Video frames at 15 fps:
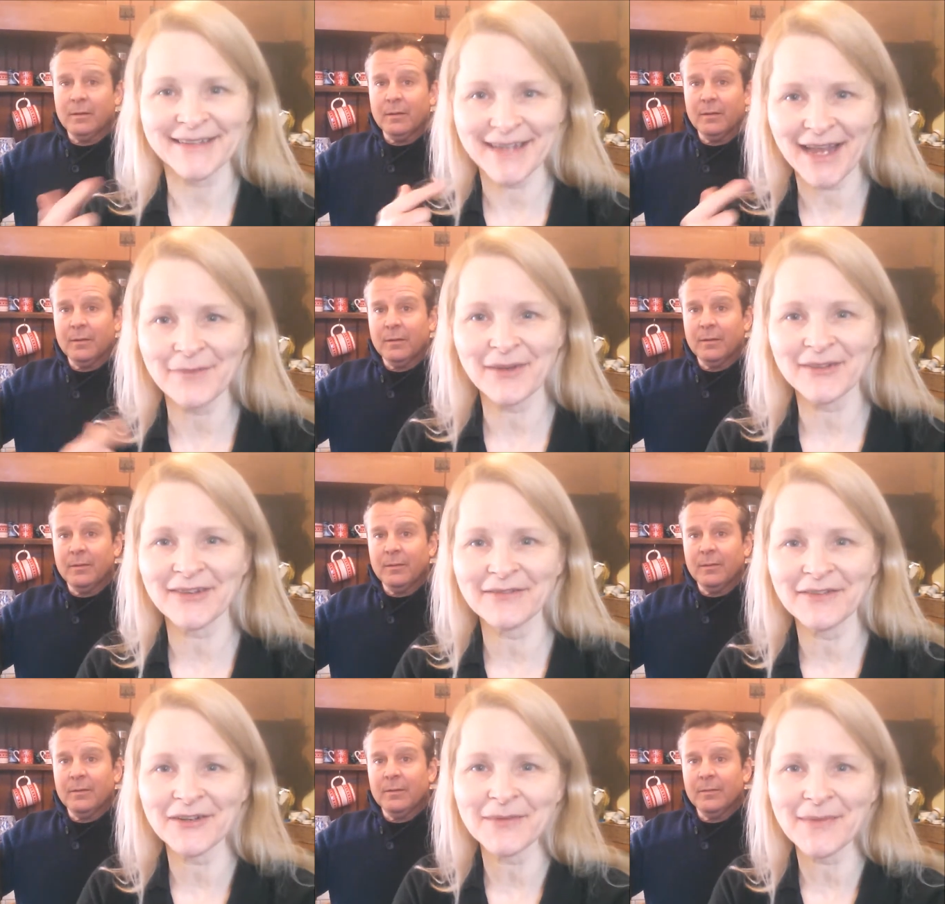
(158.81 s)
Speaker 1: See how much
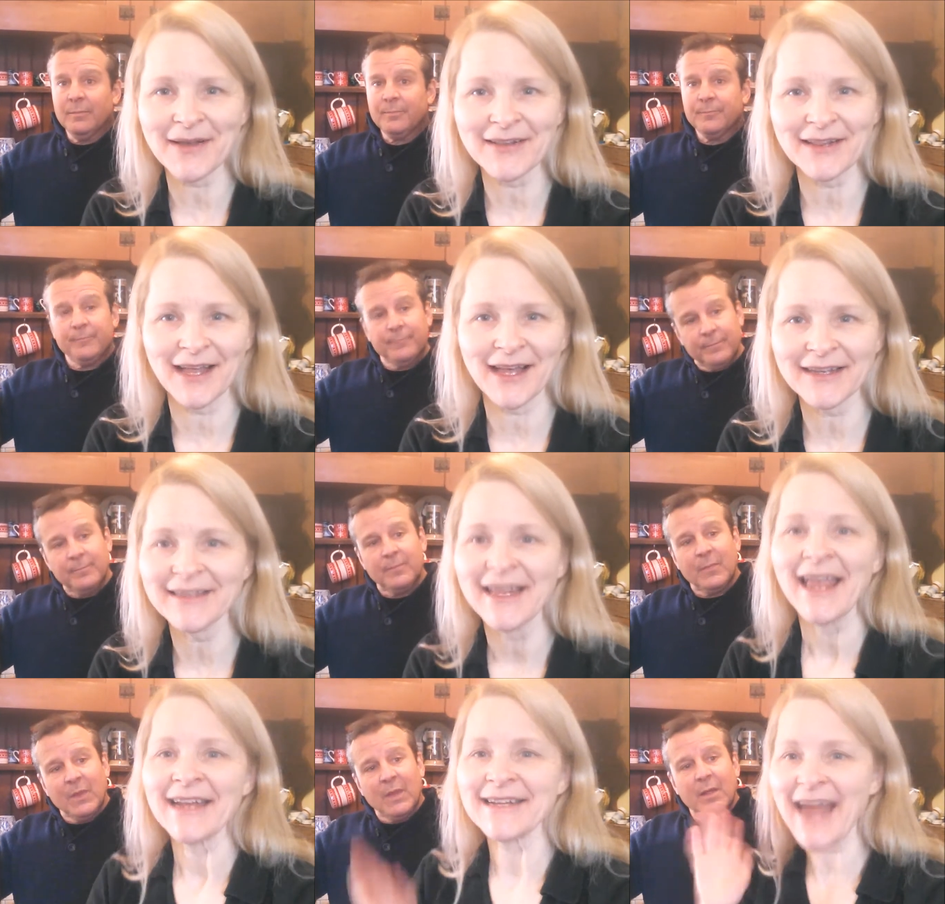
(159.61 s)
I've learned about clocks?
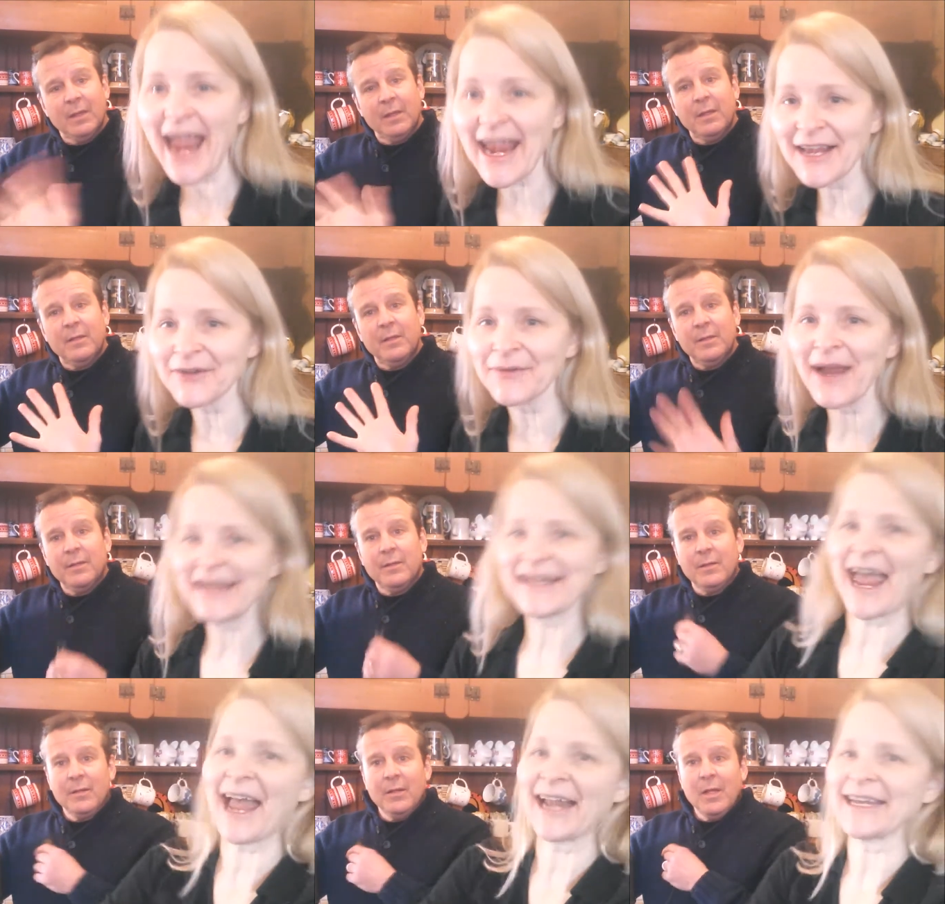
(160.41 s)
Take it
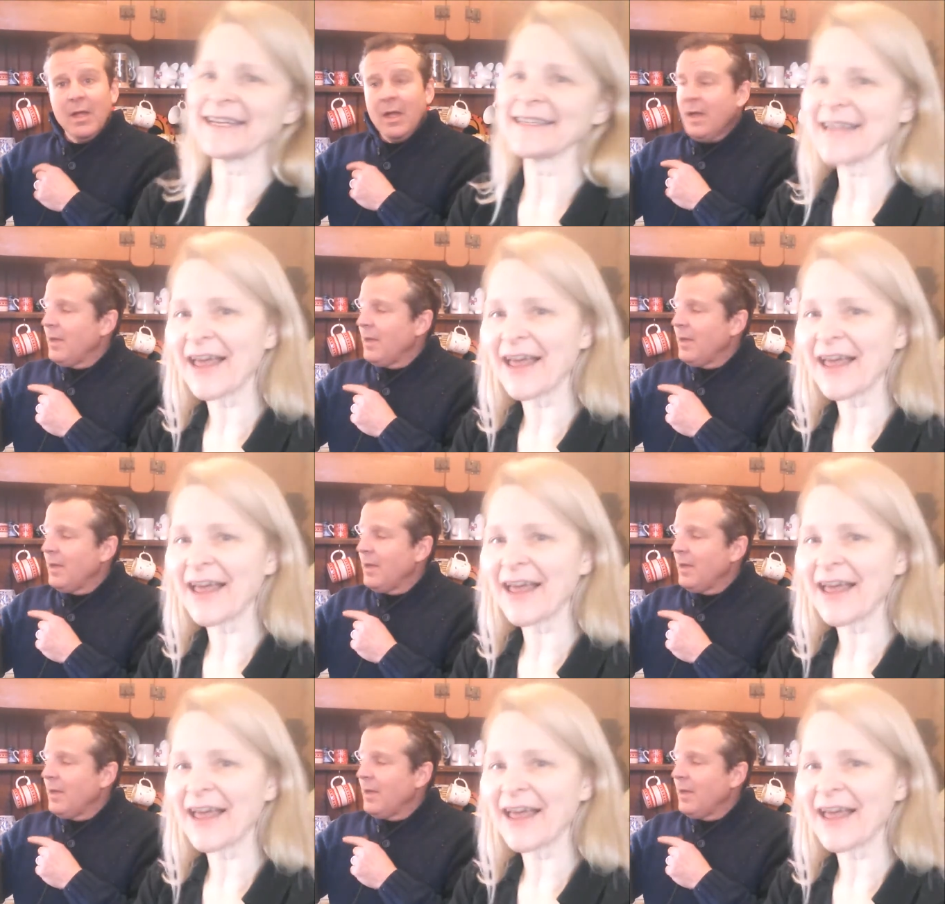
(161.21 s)
away, Daddy.